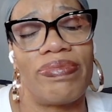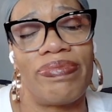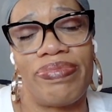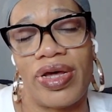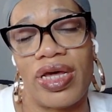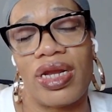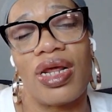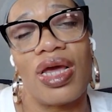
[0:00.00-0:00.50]

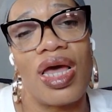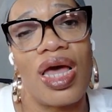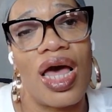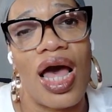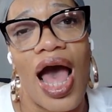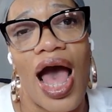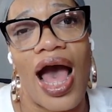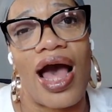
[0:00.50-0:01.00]
but
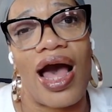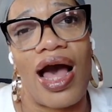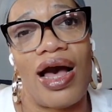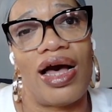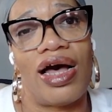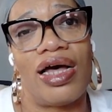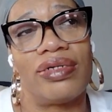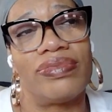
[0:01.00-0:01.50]

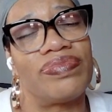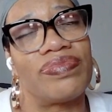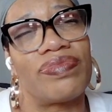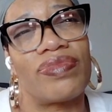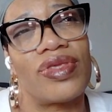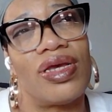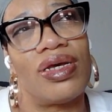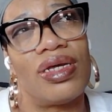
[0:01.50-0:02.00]
I um
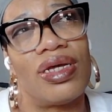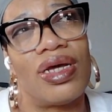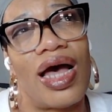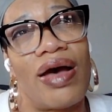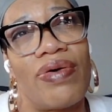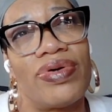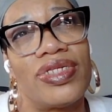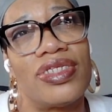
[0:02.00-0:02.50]

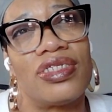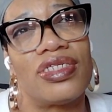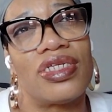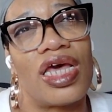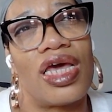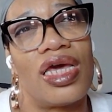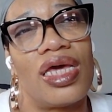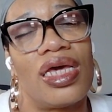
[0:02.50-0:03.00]
I would
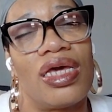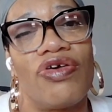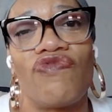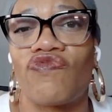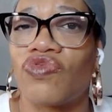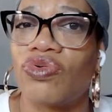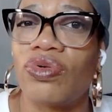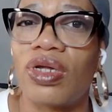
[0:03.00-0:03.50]
say
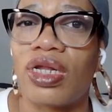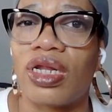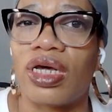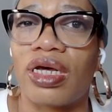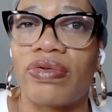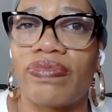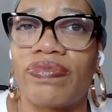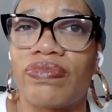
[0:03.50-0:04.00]

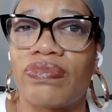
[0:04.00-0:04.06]
rugula.